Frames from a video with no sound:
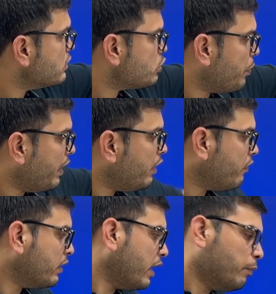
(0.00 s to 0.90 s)
is 20
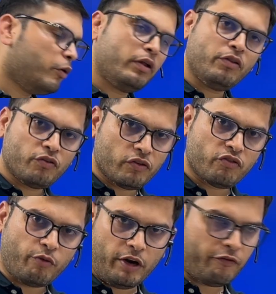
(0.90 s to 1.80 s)
when the hypotenuse is
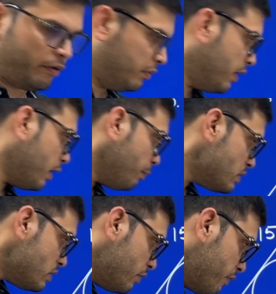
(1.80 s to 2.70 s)
25, that
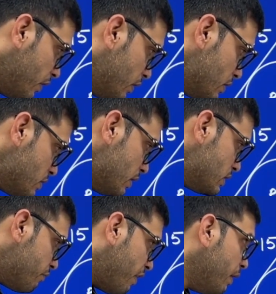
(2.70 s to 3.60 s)
means when this
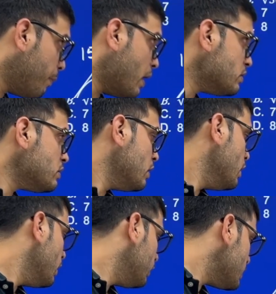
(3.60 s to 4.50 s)
is 5 parts,
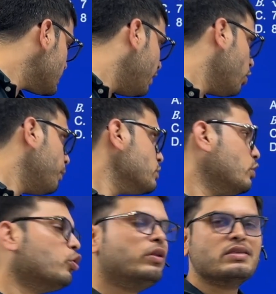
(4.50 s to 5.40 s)
the side
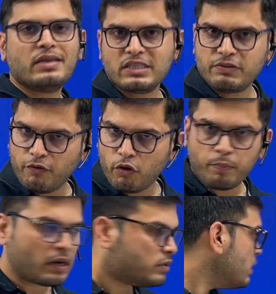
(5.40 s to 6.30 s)
opposite to this is 4
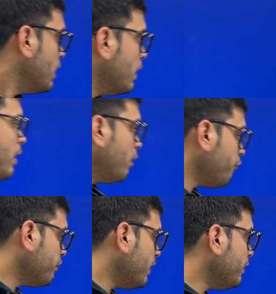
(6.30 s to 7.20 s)
parts. Now
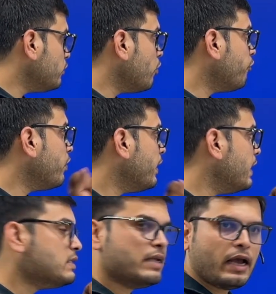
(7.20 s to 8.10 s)
if the length of
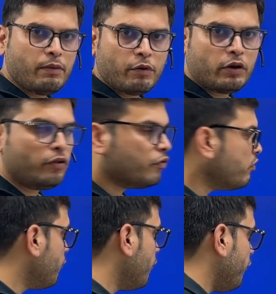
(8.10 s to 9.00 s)
AC hypotenuse
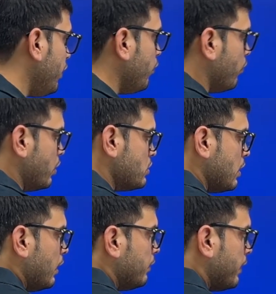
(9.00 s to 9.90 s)
is 50 units,
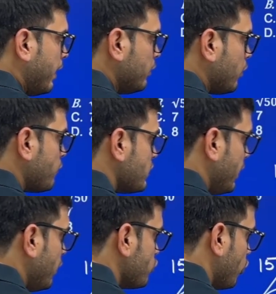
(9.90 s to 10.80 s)
the length of
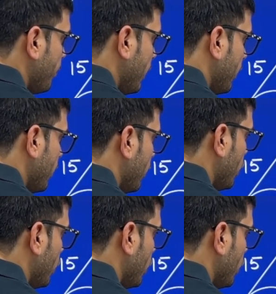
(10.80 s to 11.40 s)
CD should be